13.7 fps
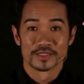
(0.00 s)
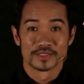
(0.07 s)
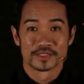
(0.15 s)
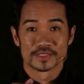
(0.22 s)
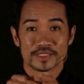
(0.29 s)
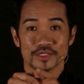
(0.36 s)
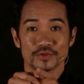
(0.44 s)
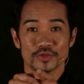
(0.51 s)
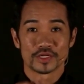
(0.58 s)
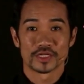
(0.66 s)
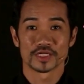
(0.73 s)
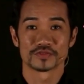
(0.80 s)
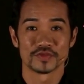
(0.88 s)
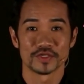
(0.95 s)
See you in
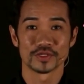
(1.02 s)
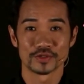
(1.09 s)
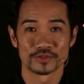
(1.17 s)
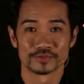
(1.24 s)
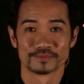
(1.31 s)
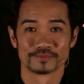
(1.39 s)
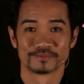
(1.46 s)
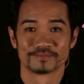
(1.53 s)
the next video.